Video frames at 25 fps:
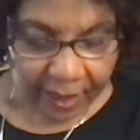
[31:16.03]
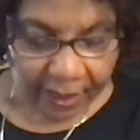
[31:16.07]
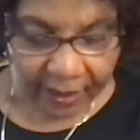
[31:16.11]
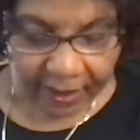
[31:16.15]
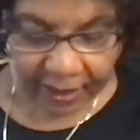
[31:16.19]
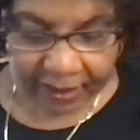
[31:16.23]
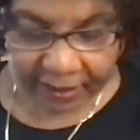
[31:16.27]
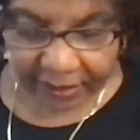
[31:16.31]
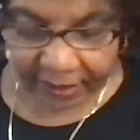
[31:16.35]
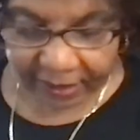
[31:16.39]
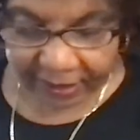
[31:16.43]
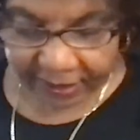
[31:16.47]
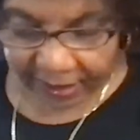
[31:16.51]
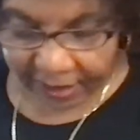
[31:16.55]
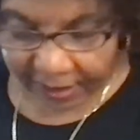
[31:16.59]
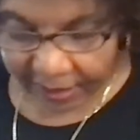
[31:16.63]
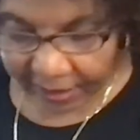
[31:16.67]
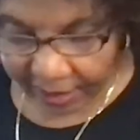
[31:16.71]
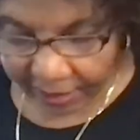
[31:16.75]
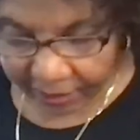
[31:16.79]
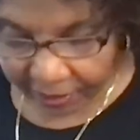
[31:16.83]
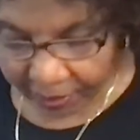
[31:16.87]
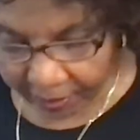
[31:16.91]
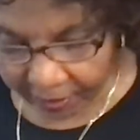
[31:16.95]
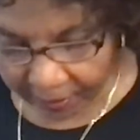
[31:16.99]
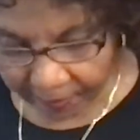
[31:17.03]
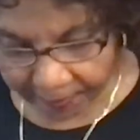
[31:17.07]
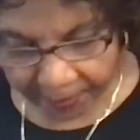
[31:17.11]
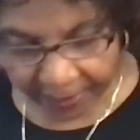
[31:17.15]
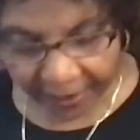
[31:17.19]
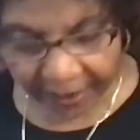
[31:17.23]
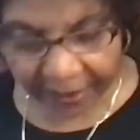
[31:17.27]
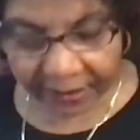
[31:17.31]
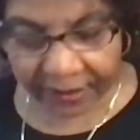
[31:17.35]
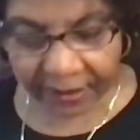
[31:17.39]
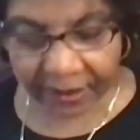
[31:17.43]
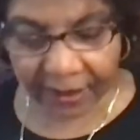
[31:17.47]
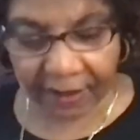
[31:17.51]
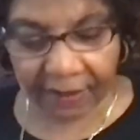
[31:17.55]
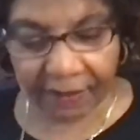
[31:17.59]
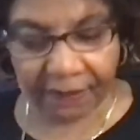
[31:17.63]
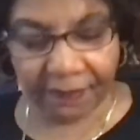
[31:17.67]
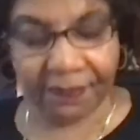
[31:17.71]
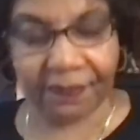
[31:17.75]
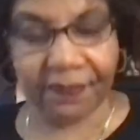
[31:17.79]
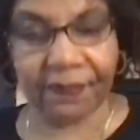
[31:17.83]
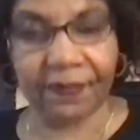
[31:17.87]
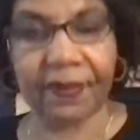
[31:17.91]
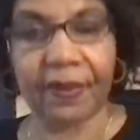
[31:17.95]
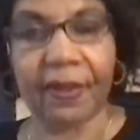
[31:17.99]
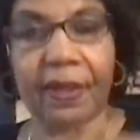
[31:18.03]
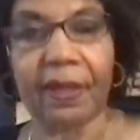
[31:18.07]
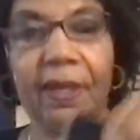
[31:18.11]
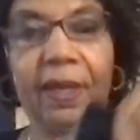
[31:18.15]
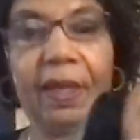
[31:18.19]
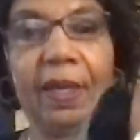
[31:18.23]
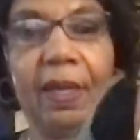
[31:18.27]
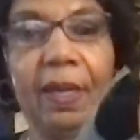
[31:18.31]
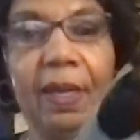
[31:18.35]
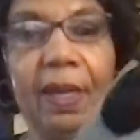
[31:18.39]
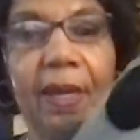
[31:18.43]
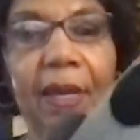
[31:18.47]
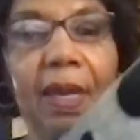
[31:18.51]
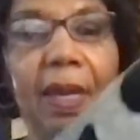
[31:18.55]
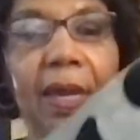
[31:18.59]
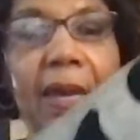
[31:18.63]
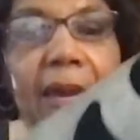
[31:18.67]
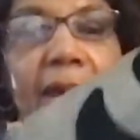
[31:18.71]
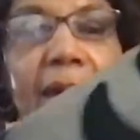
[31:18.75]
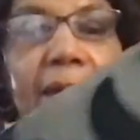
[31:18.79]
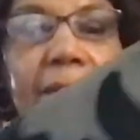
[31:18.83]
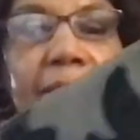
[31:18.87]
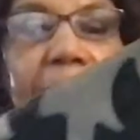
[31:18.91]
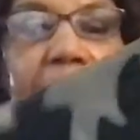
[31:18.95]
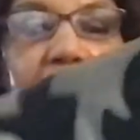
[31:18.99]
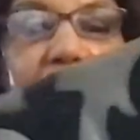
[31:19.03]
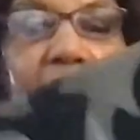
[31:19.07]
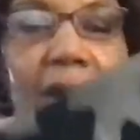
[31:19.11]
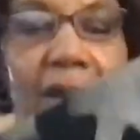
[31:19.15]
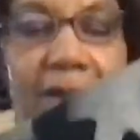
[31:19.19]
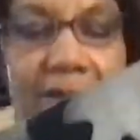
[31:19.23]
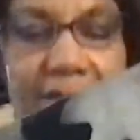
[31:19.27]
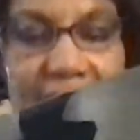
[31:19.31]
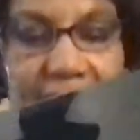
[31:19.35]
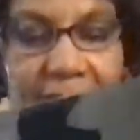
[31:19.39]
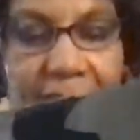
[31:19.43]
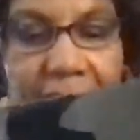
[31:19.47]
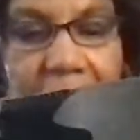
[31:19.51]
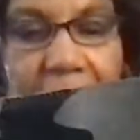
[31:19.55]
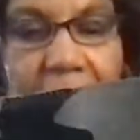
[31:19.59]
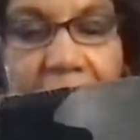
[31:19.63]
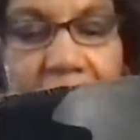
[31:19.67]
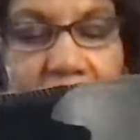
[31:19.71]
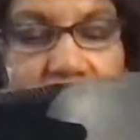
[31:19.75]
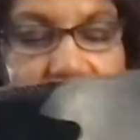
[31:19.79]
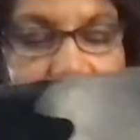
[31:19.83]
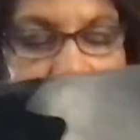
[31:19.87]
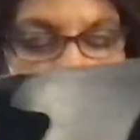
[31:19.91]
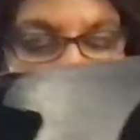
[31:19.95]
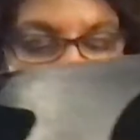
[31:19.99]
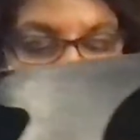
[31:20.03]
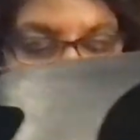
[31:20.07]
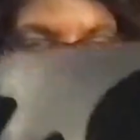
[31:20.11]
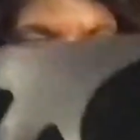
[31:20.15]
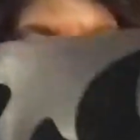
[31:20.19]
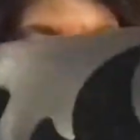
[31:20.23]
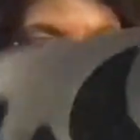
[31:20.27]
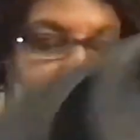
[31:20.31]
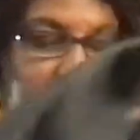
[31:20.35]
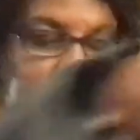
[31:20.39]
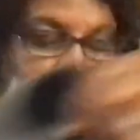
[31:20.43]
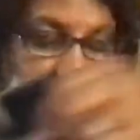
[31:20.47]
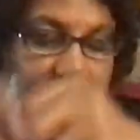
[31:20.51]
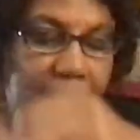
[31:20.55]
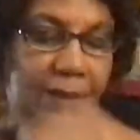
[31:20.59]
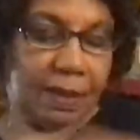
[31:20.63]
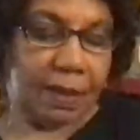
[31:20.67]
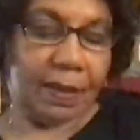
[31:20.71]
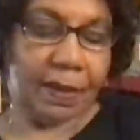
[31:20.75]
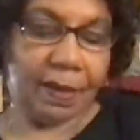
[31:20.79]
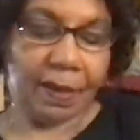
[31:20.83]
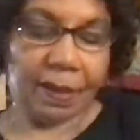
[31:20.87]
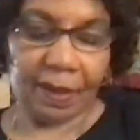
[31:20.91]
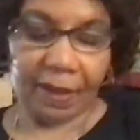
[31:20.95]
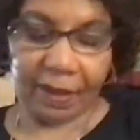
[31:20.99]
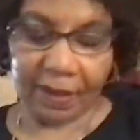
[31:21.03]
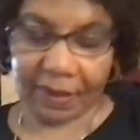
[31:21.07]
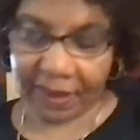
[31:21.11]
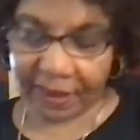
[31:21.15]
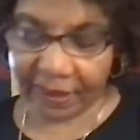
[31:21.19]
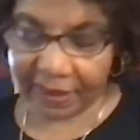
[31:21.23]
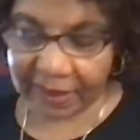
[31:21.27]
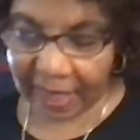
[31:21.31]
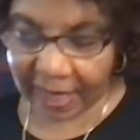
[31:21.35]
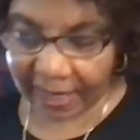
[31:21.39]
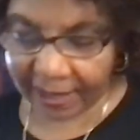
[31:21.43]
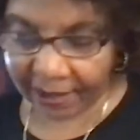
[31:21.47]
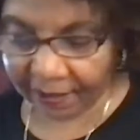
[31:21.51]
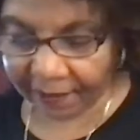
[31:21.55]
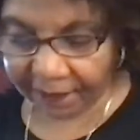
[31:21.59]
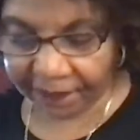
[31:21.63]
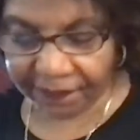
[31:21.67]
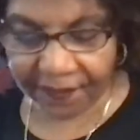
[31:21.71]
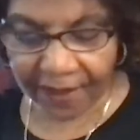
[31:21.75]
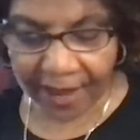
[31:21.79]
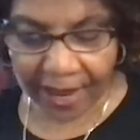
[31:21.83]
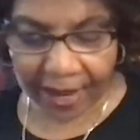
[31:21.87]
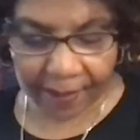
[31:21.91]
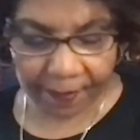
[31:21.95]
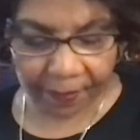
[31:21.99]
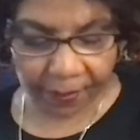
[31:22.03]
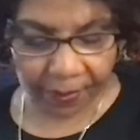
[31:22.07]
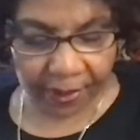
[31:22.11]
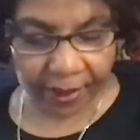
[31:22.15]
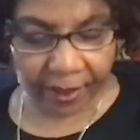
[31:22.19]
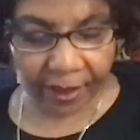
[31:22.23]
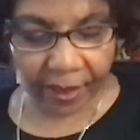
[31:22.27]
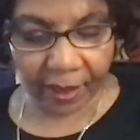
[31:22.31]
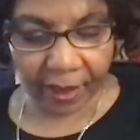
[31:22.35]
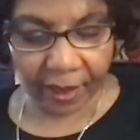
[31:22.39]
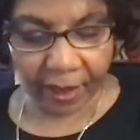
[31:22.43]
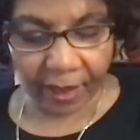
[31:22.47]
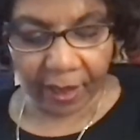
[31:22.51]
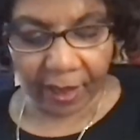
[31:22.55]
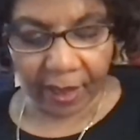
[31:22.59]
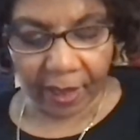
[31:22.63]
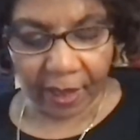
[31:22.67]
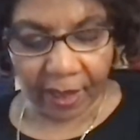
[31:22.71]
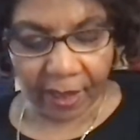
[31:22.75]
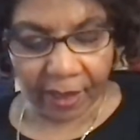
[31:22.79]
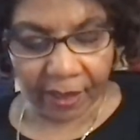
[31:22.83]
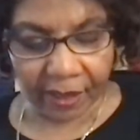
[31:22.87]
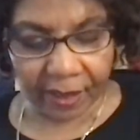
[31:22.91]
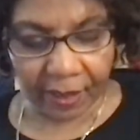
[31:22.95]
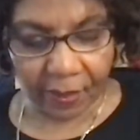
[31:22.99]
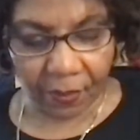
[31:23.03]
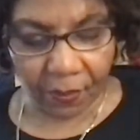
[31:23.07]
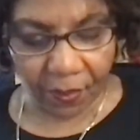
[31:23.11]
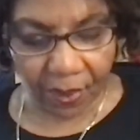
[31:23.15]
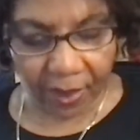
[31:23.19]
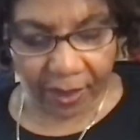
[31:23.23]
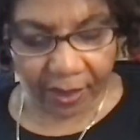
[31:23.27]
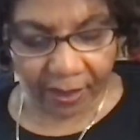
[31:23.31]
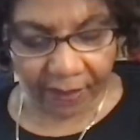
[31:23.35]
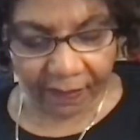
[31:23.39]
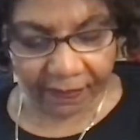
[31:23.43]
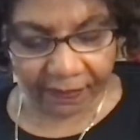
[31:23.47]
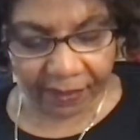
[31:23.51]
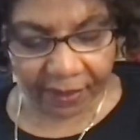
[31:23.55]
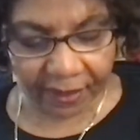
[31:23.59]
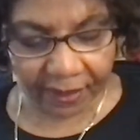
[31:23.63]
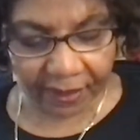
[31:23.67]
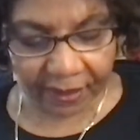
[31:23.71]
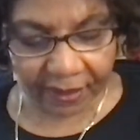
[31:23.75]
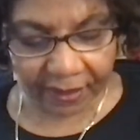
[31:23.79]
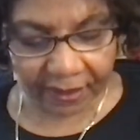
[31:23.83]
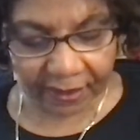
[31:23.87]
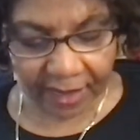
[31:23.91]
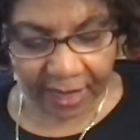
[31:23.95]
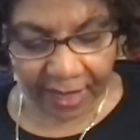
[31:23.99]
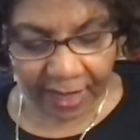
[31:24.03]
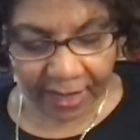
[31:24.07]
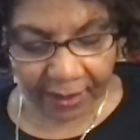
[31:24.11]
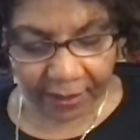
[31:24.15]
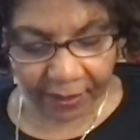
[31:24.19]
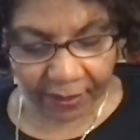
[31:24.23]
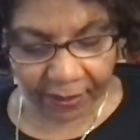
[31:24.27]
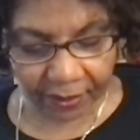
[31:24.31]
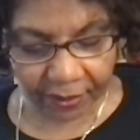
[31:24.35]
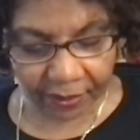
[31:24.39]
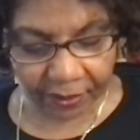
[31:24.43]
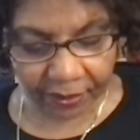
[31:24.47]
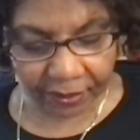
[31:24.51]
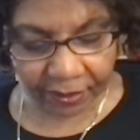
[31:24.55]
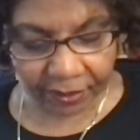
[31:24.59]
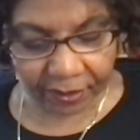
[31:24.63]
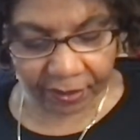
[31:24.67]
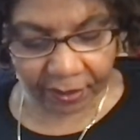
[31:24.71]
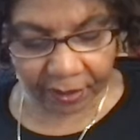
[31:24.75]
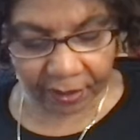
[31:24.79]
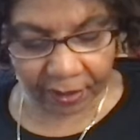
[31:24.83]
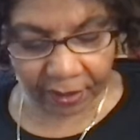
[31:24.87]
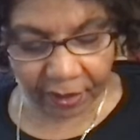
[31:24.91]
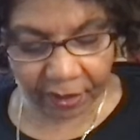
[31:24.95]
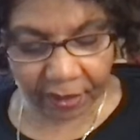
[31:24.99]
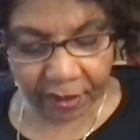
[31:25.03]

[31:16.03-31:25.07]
This is another piece of embossed designer fabric that one of the designers